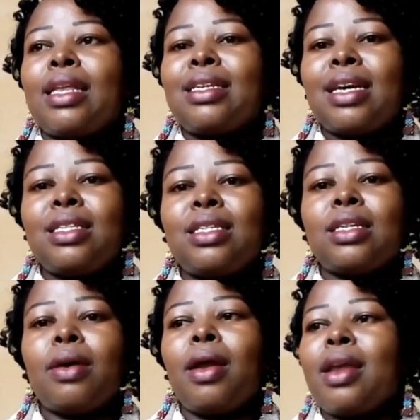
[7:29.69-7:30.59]
Just
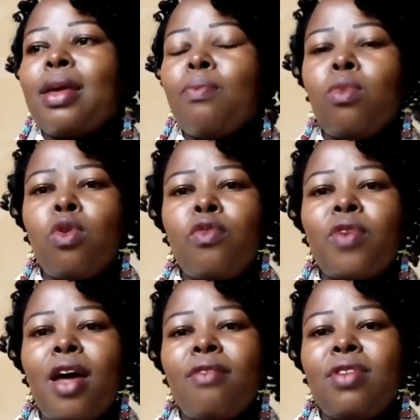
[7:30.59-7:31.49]
remove
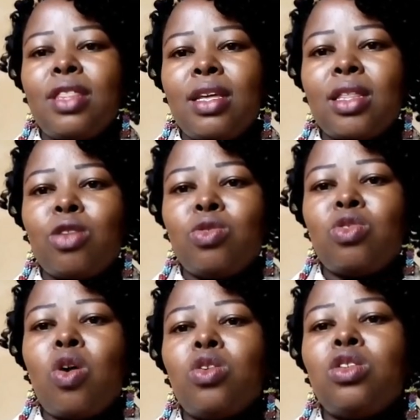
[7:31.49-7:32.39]
everything that you
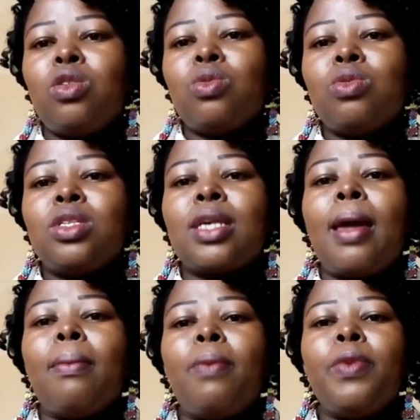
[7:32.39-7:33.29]
don't use,
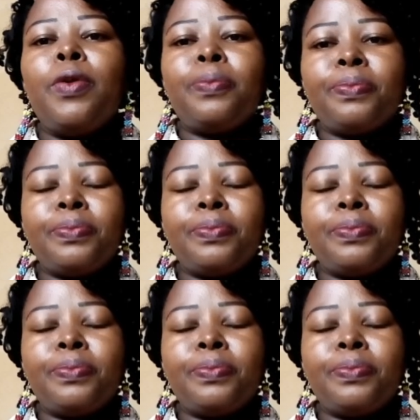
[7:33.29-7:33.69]
and maybe